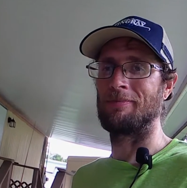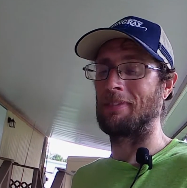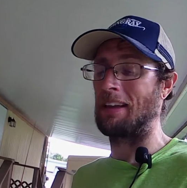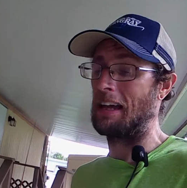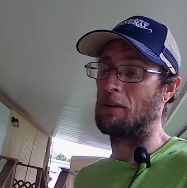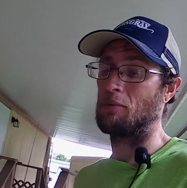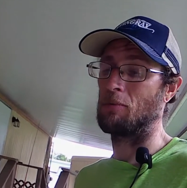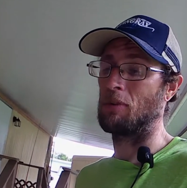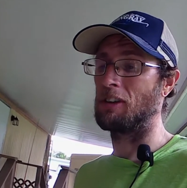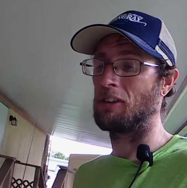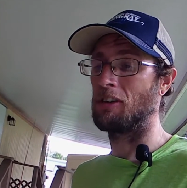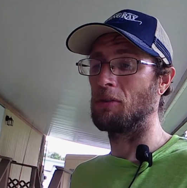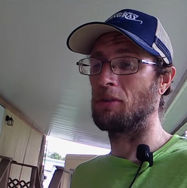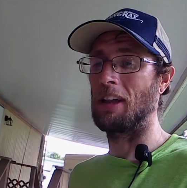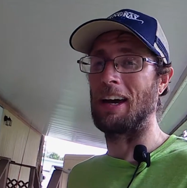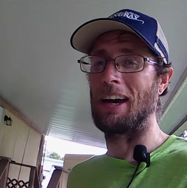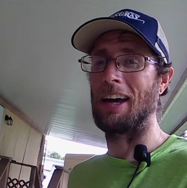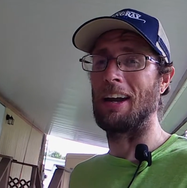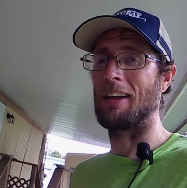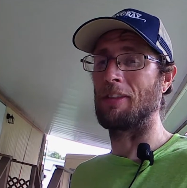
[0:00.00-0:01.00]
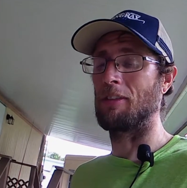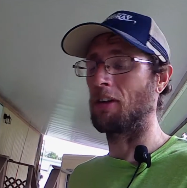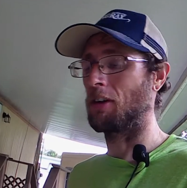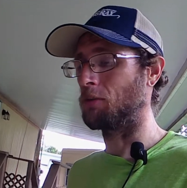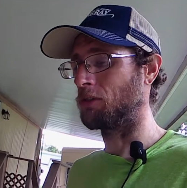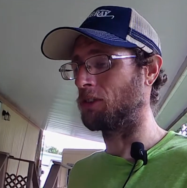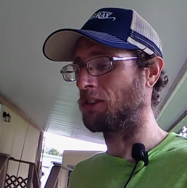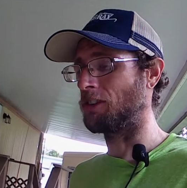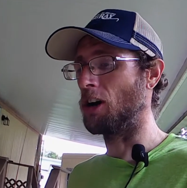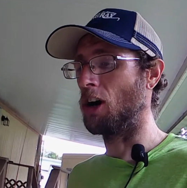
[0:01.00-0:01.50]
I didn't want to do that. I thought it
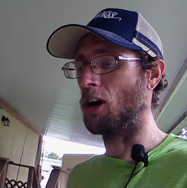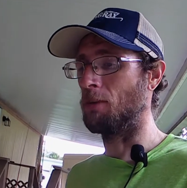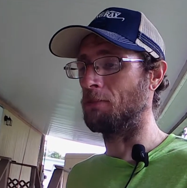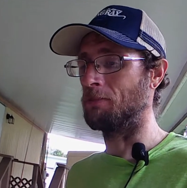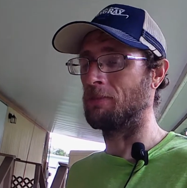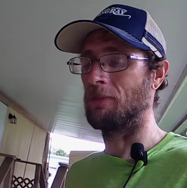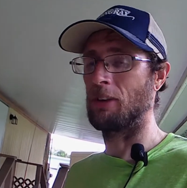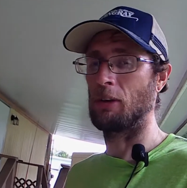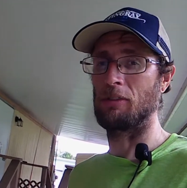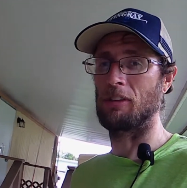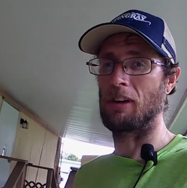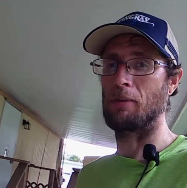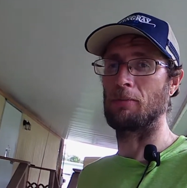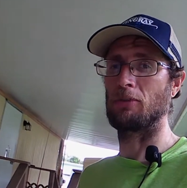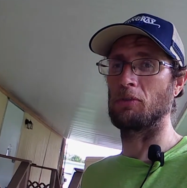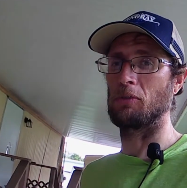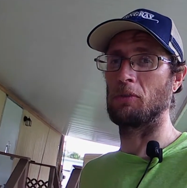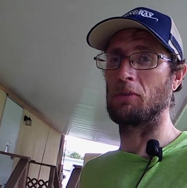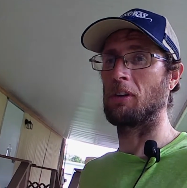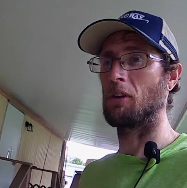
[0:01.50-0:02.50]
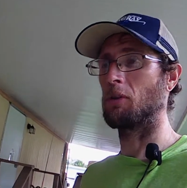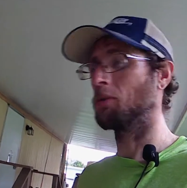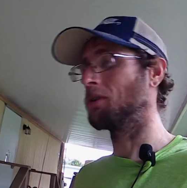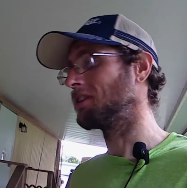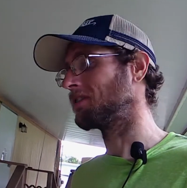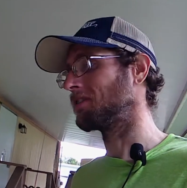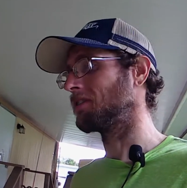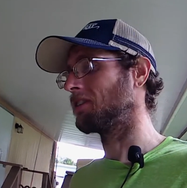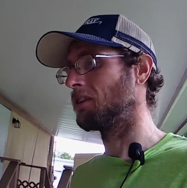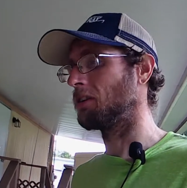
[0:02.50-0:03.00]
was dumb. There was absolutely no
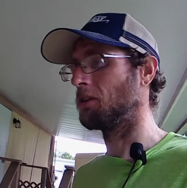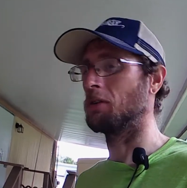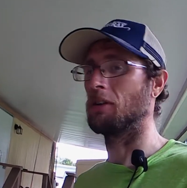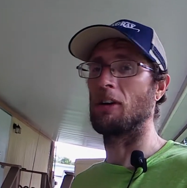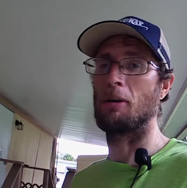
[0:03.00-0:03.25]
reason to do it.